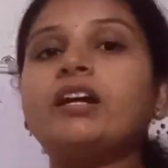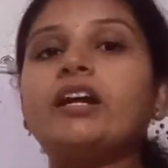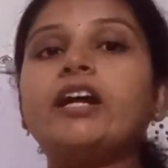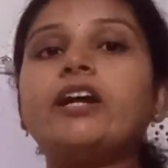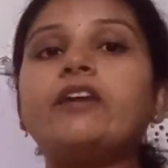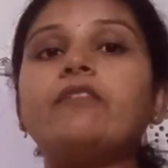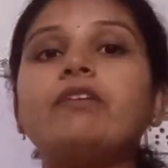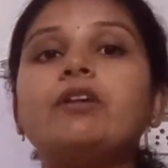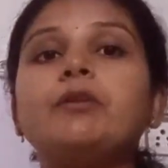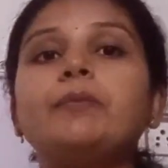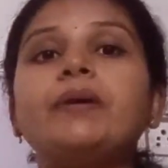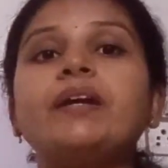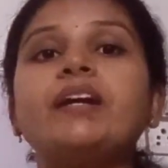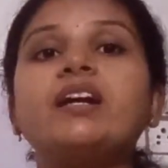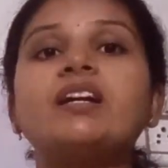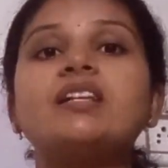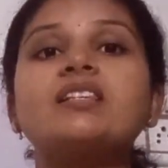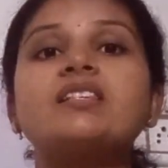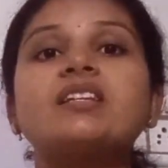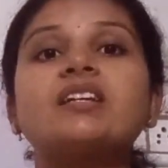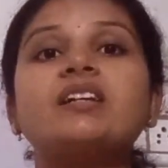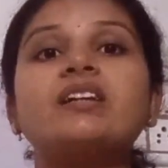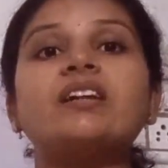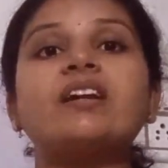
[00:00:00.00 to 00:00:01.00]
it will be
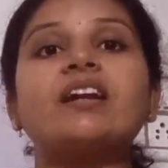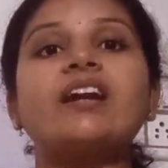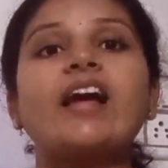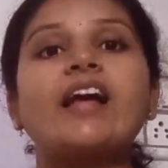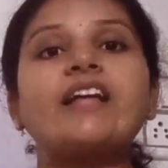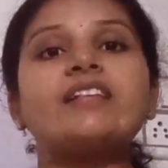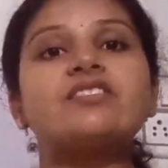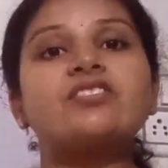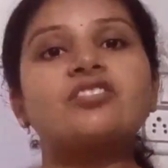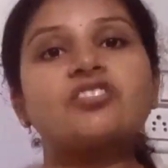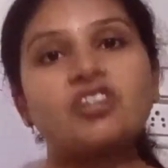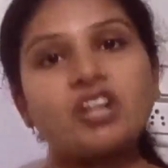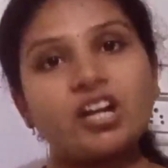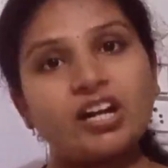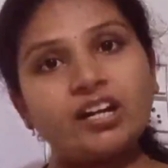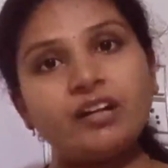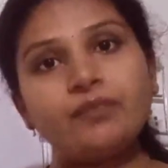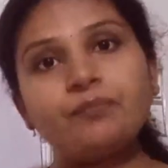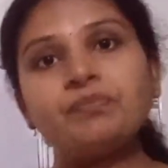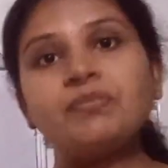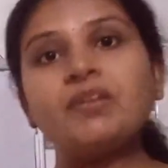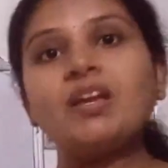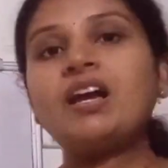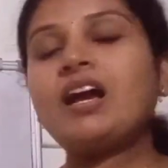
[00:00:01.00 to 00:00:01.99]
considered as
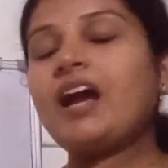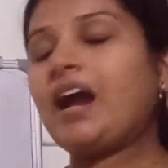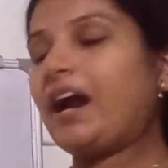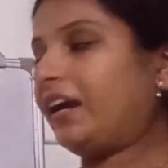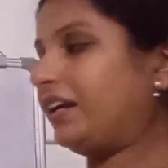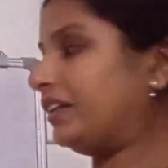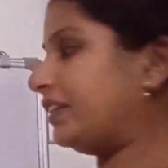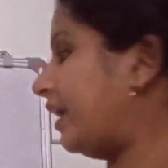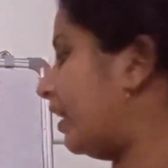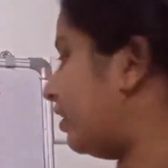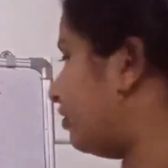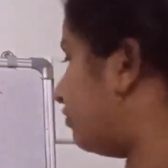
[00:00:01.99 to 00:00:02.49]
string and